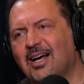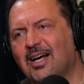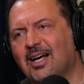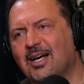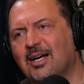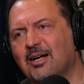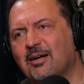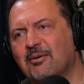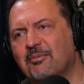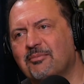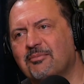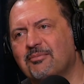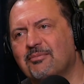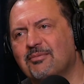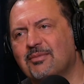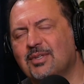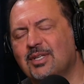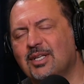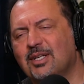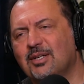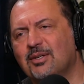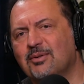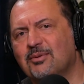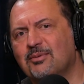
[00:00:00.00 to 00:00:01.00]

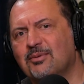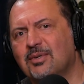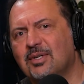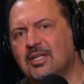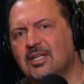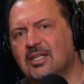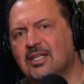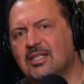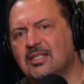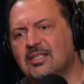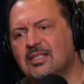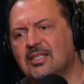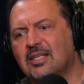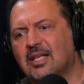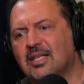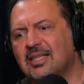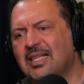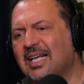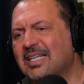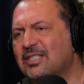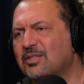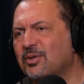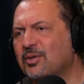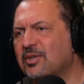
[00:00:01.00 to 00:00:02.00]
And
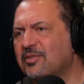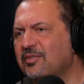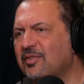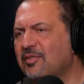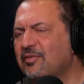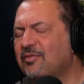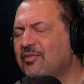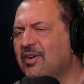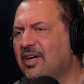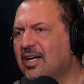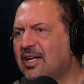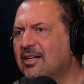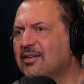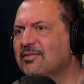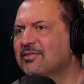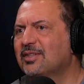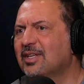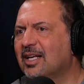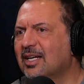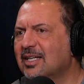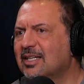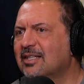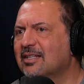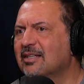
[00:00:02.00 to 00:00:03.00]
that sort of evolved.
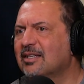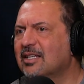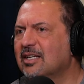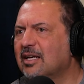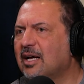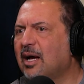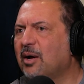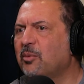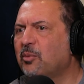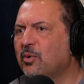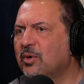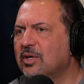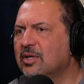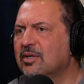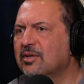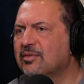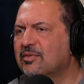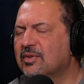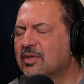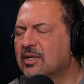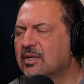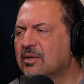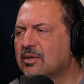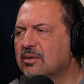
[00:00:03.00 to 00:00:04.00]
Like, I wonder
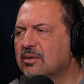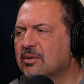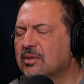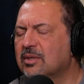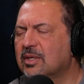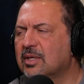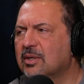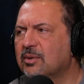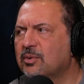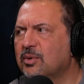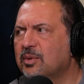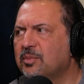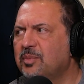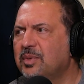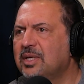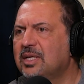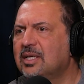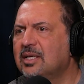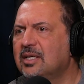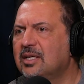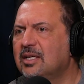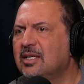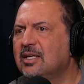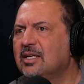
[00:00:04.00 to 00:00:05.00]
if there would
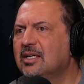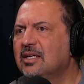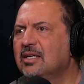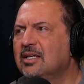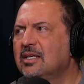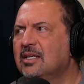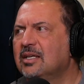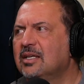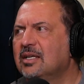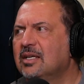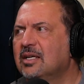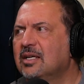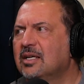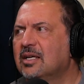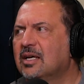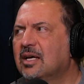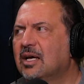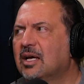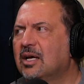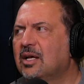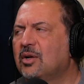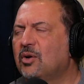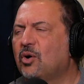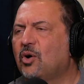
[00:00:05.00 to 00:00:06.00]
be
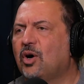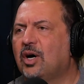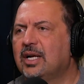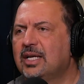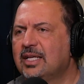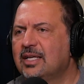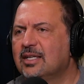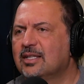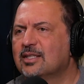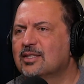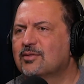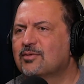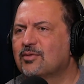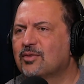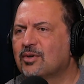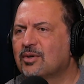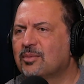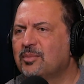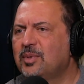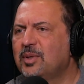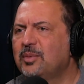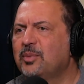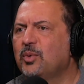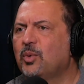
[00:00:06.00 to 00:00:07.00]
an audience for
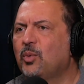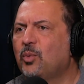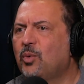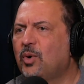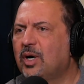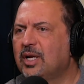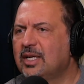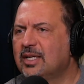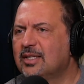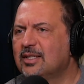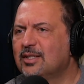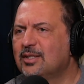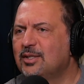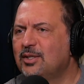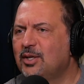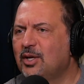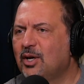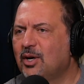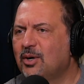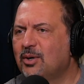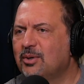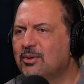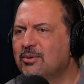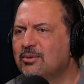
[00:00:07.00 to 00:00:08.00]
people wanting to
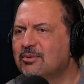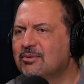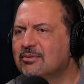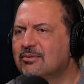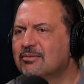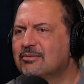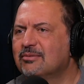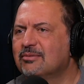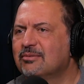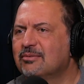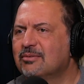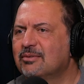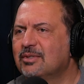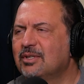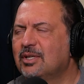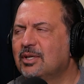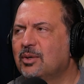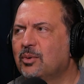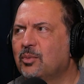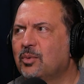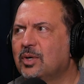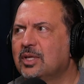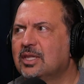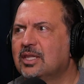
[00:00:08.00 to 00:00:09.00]
know,
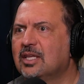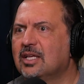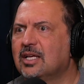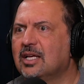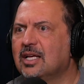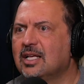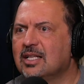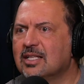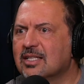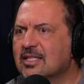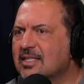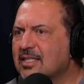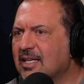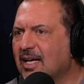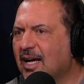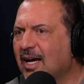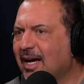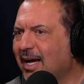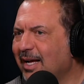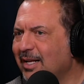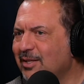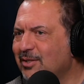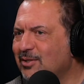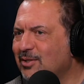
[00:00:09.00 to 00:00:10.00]
what the
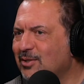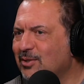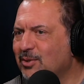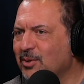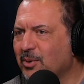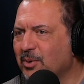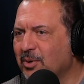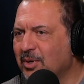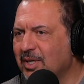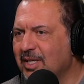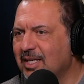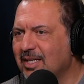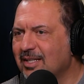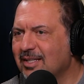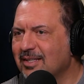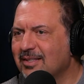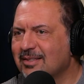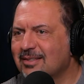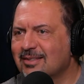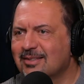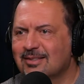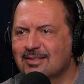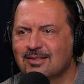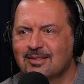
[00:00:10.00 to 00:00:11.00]
inside story
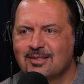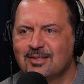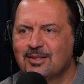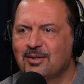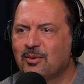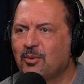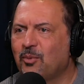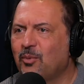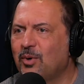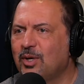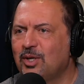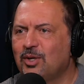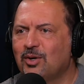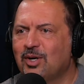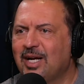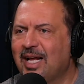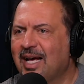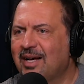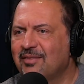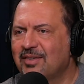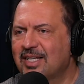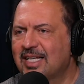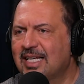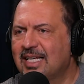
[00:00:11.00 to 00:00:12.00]
is when you're
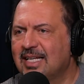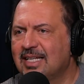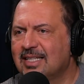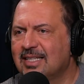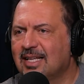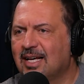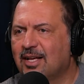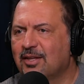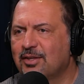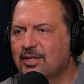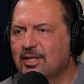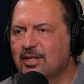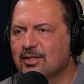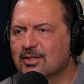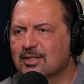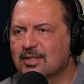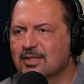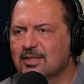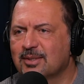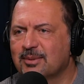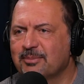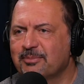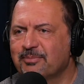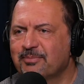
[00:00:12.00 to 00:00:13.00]
navigating the healthcare
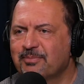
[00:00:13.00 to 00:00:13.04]
system.